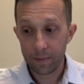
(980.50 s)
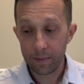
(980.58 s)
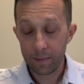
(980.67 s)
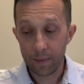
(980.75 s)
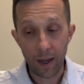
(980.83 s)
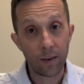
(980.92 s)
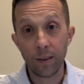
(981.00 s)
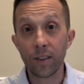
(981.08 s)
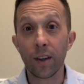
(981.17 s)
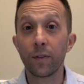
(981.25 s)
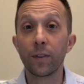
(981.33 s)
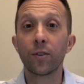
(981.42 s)
this
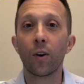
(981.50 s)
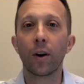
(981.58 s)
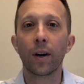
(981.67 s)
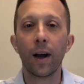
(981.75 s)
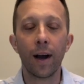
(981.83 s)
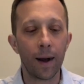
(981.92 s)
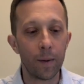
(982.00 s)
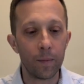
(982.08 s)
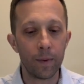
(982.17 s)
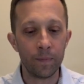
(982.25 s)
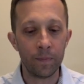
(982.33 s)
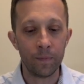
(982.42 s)
stuff is strong.
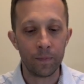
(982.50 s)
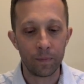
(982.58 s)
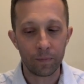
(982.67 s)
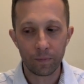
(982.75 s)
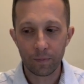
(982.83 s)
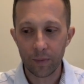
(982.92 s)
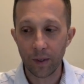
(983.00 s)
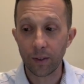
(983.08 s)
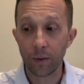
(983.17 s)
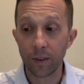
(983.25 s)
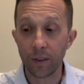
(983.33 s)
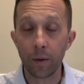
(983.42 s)

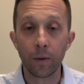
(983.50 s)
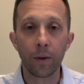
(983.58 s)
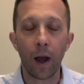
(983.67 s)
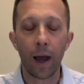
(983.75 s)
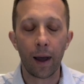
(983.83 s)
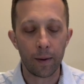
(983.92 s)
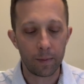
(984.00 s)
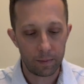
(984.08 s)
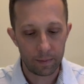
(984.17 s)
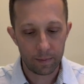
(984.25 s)
This is the